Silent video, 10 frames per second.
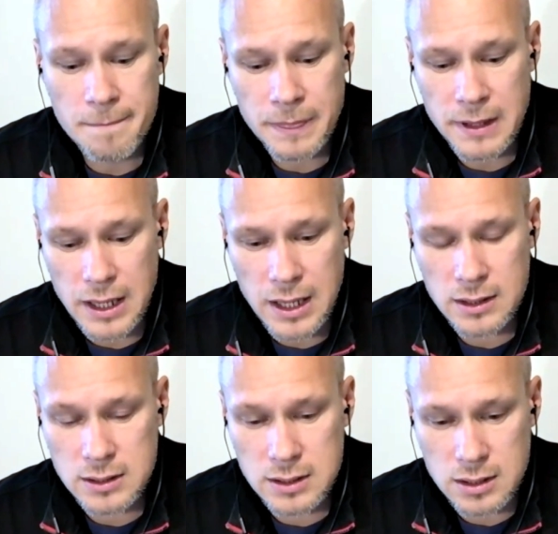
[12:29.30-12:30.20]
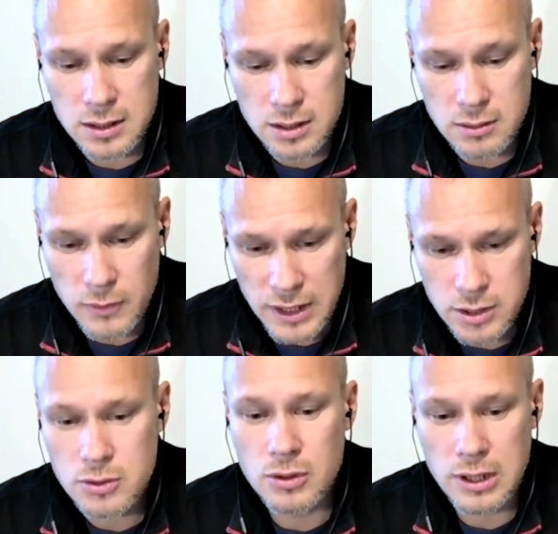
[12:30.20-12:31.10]
And when
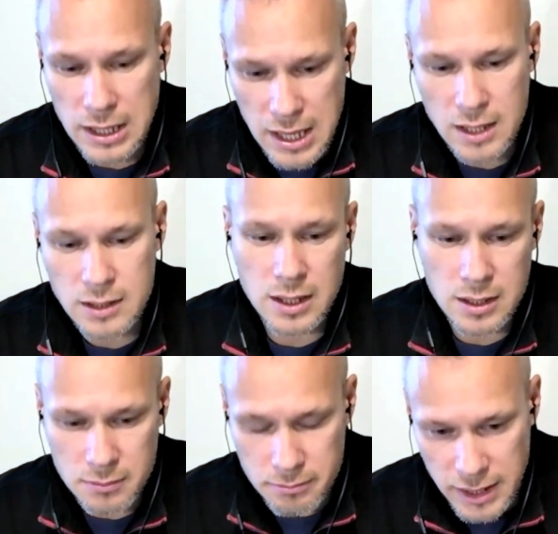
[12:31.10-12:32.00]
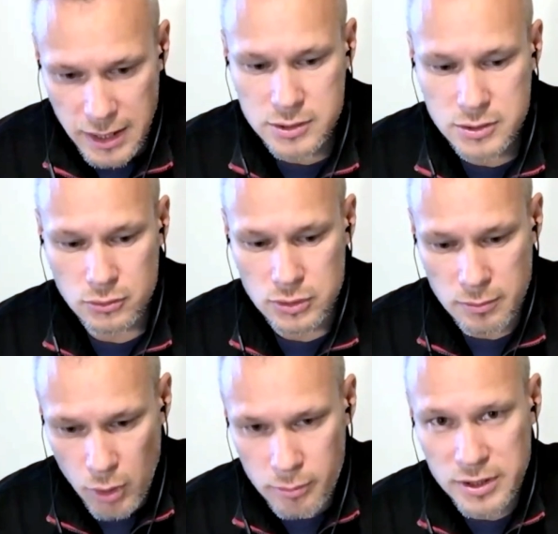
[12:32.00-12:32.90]
you again getting back to the
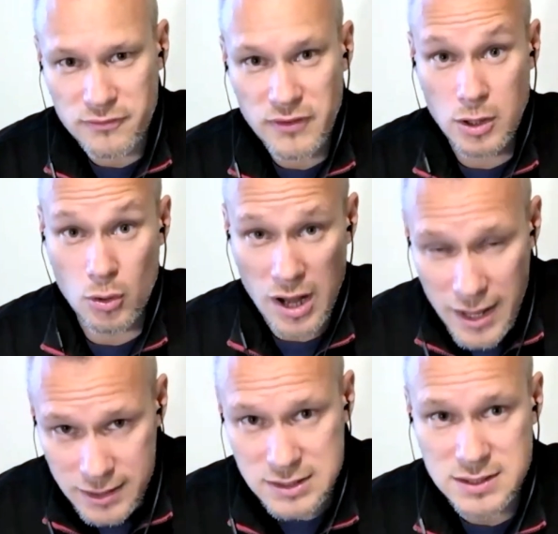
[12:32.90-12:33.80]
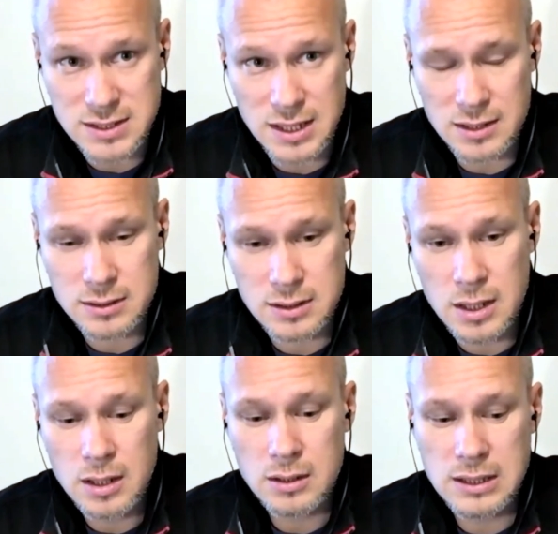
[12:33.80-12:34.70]
moment where you understand,
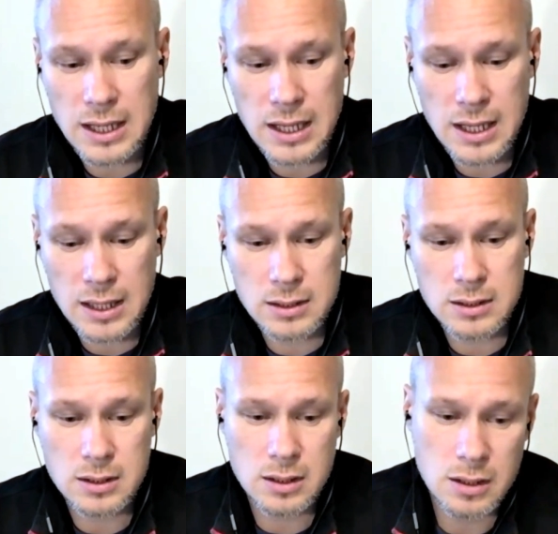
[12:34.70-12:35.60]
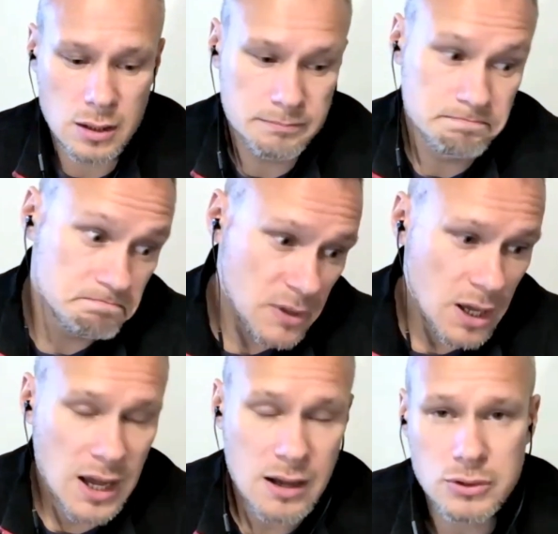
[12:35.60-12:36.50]
then
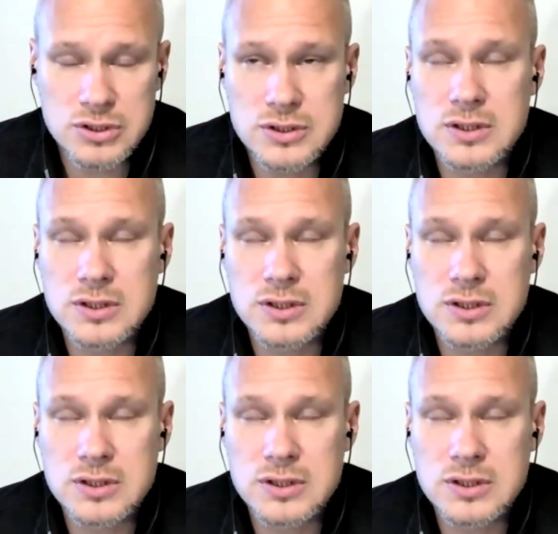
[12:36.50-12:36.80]
I would